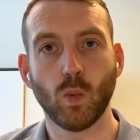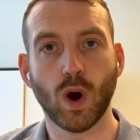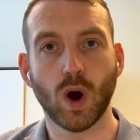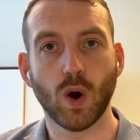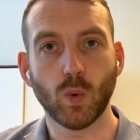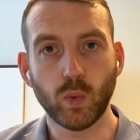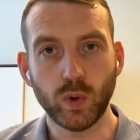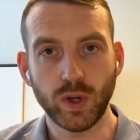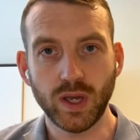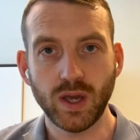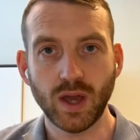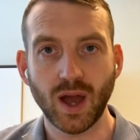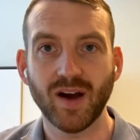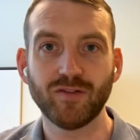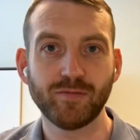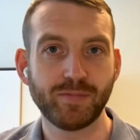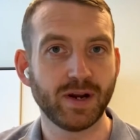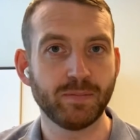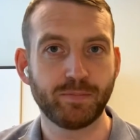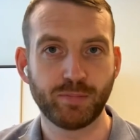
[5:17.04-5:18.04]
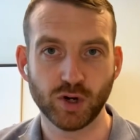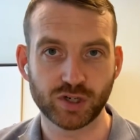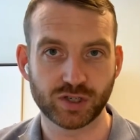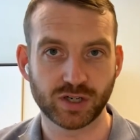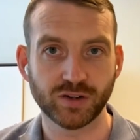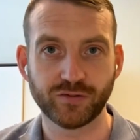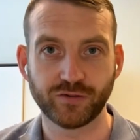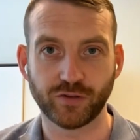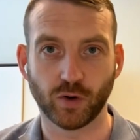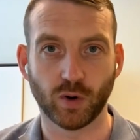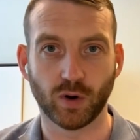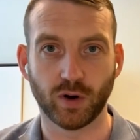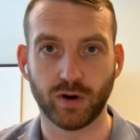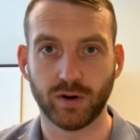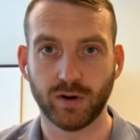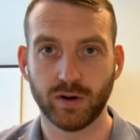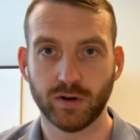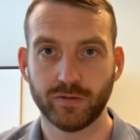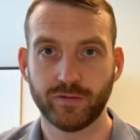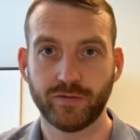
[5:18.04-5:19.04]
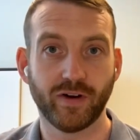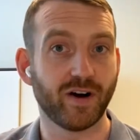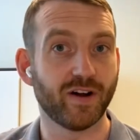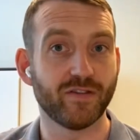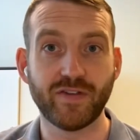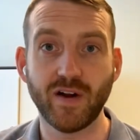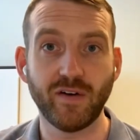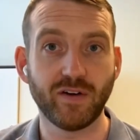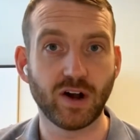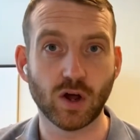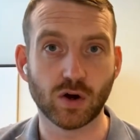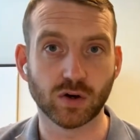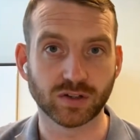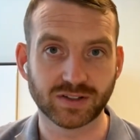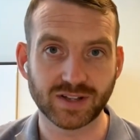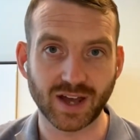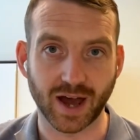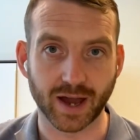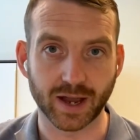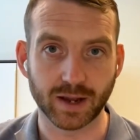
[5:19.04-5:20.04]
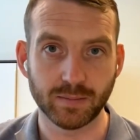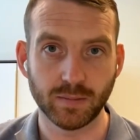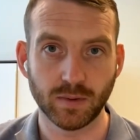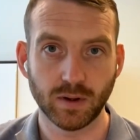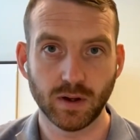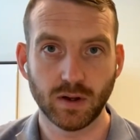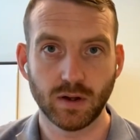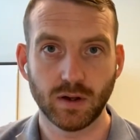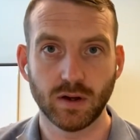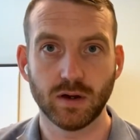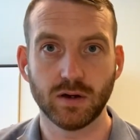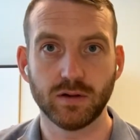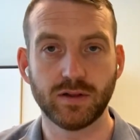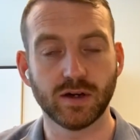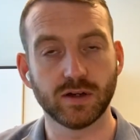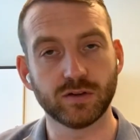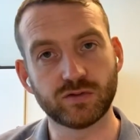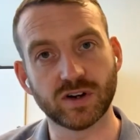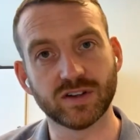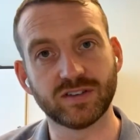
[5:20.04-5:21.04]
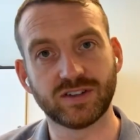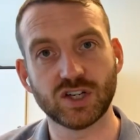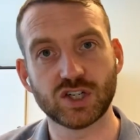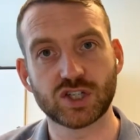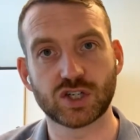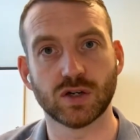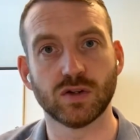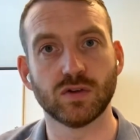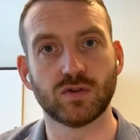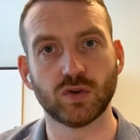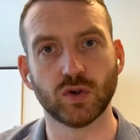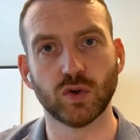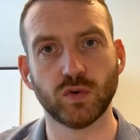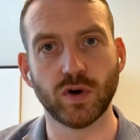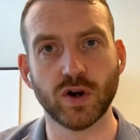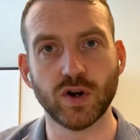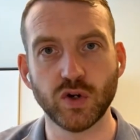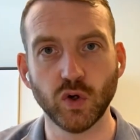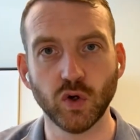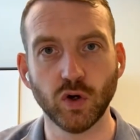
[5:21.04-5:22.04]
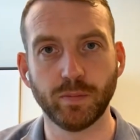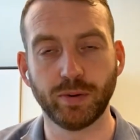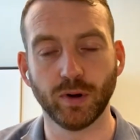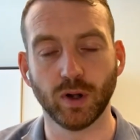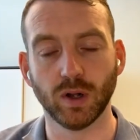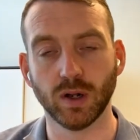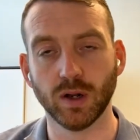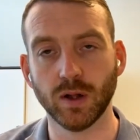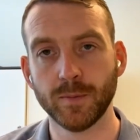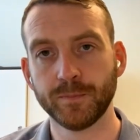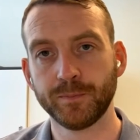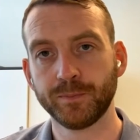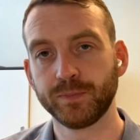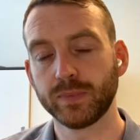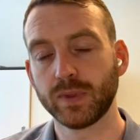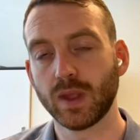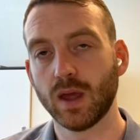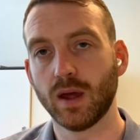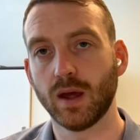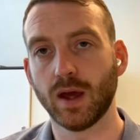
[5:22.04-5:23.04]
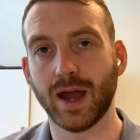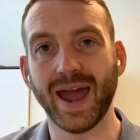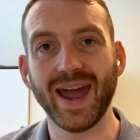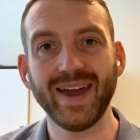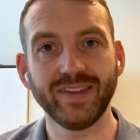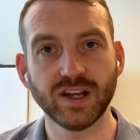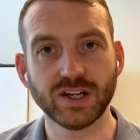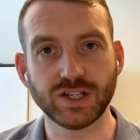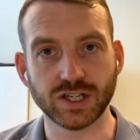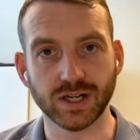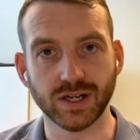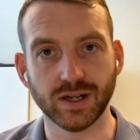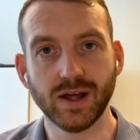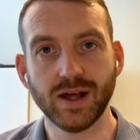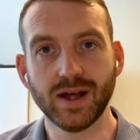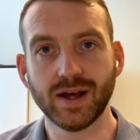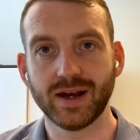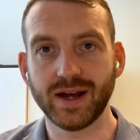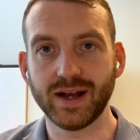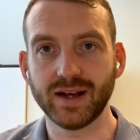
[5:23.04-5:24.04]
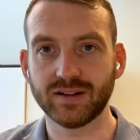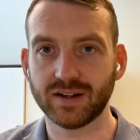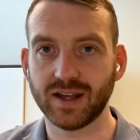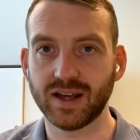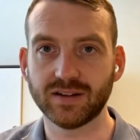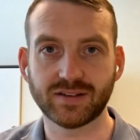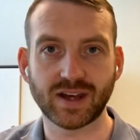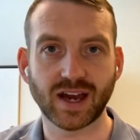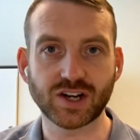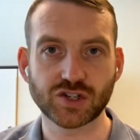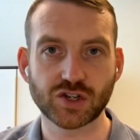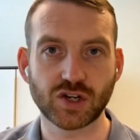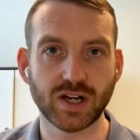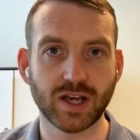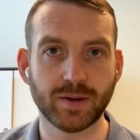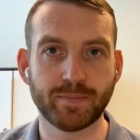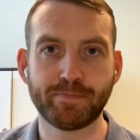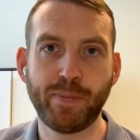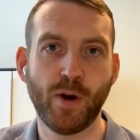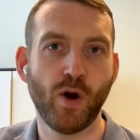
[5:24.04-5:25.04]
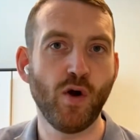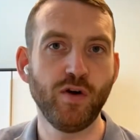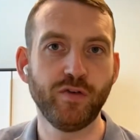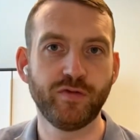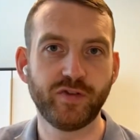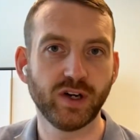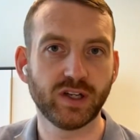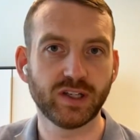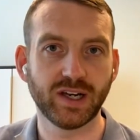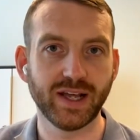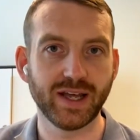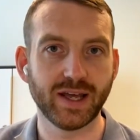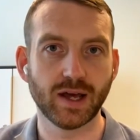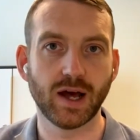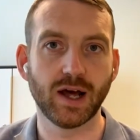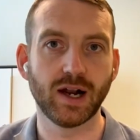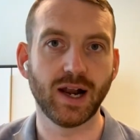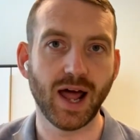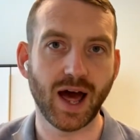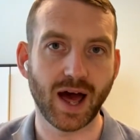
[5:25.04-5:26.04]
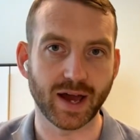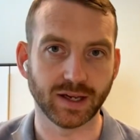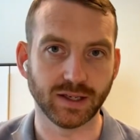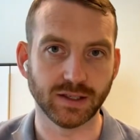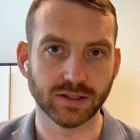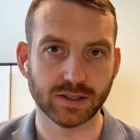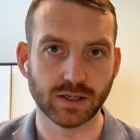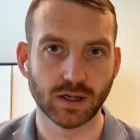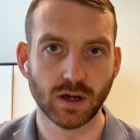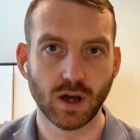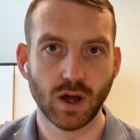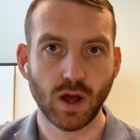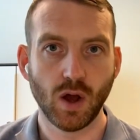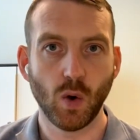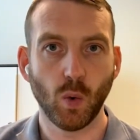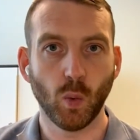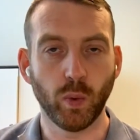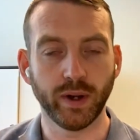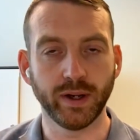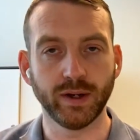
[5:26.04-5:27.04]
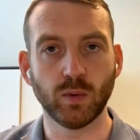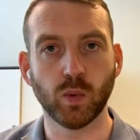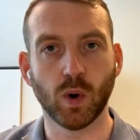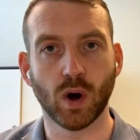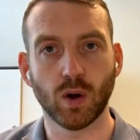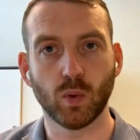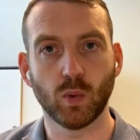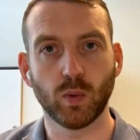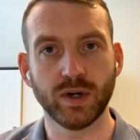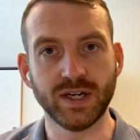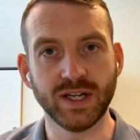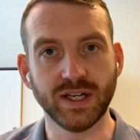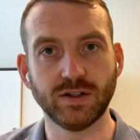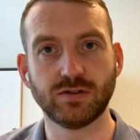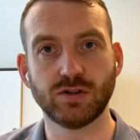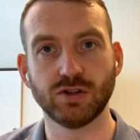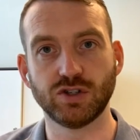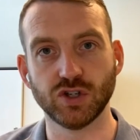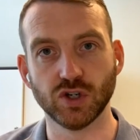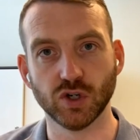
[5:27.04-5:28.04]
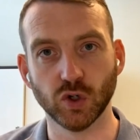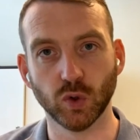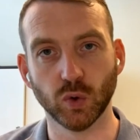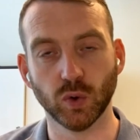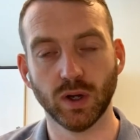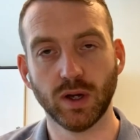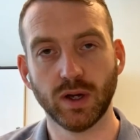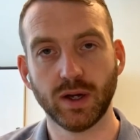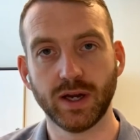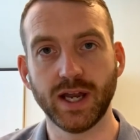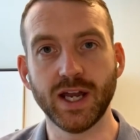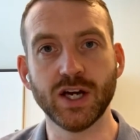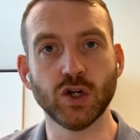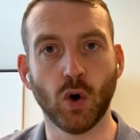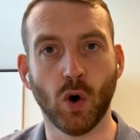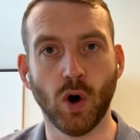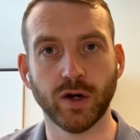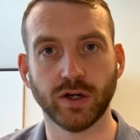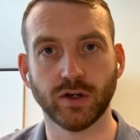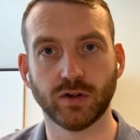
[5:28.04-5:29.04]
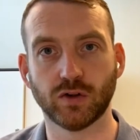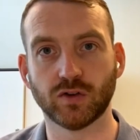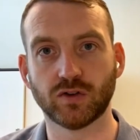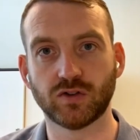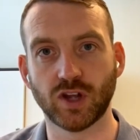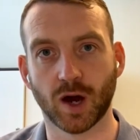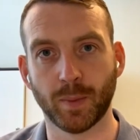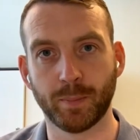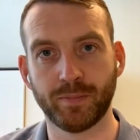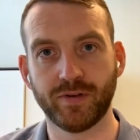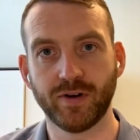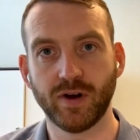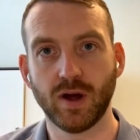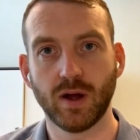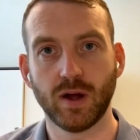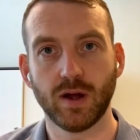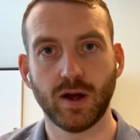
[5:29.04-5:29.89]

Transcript: what we have been pushing for a very long time, the transition to renewable energy, is actually perfectly aligned with what we need to do in order to stop